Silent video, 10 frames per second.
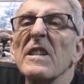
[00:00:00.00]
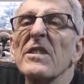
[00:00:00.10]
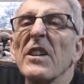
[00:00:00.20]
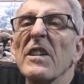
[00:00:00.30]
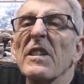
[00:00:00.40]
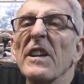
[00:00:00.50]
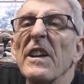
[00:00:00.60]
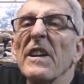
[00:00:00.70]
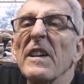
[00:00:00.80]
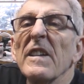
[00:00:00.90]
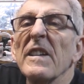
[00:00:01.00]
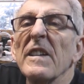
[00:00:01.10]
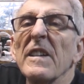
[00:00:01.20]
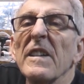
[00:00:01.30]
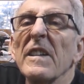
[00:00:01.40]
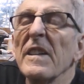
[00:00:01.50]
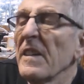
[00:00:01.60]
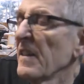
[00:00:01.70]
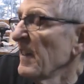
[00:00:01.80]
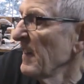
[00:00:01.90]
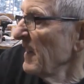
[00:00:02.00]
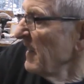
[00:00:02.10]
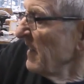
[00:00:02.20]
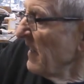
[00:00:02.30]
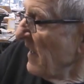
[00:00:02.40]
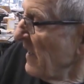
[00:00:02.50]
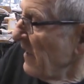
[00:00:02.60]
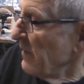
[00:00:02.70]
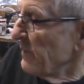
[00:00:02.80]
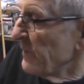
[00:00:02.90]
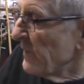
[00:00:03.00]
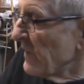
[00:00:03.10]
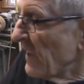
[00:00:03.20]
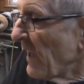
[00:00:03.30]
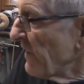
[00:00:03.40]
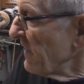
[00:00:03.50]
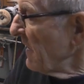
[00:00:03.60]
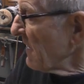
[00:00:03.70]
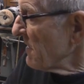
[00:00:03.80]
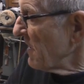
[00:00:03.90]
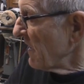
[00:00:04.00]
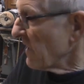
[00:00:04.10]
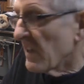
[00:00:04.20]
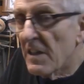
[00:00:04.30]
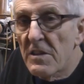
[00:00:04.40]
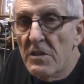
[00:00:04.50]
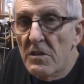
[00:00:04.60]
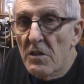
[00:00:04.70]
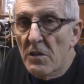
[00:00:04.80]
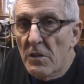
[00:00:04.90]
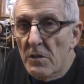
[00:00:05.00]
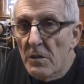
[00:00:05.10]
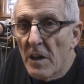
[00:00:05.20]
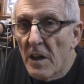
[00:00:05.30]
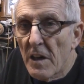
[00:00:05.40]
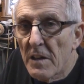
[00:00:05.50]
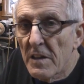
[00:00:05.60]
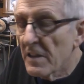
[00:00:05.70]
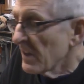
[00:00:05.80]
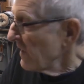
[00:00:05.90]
Circle there. Now the next thing is to